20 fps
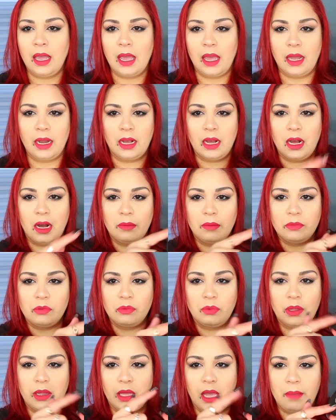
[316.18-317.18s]
And it comes
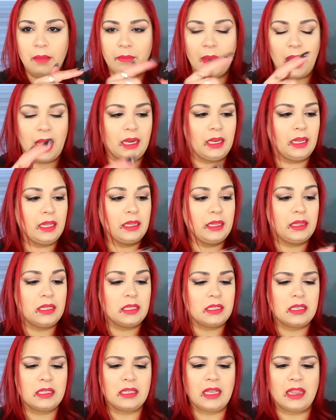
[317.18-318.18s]
with a matte lid.
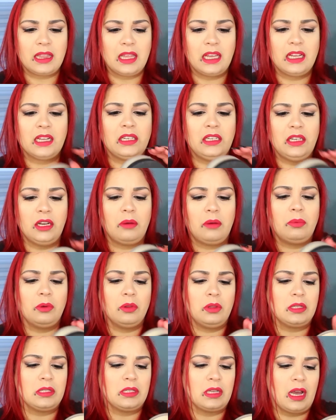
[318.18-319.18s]
This is, I think, double
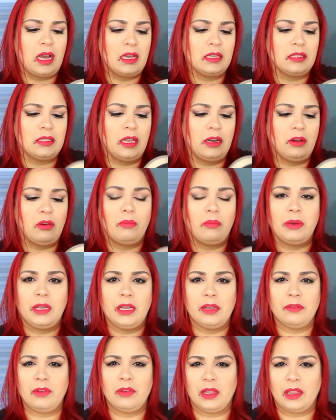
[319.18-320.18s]
the size they normally
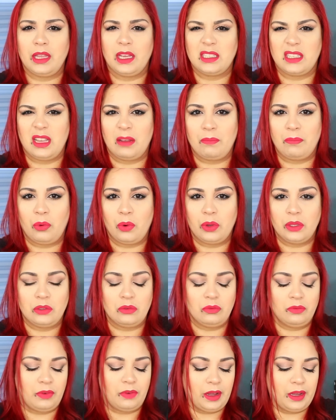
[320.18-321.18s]
give you. I think it's like
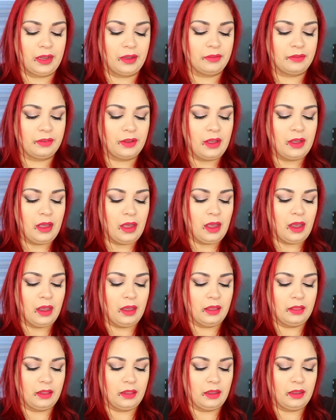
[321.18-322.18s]
0.25.
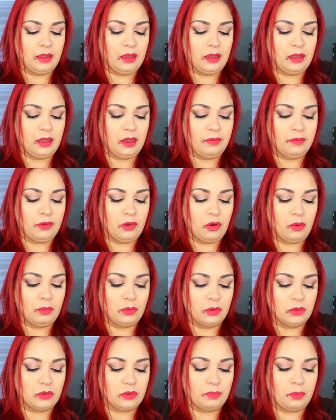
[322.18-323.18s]
And they give you
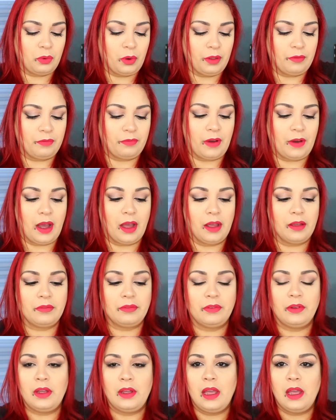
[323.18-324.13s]
almost 0.5.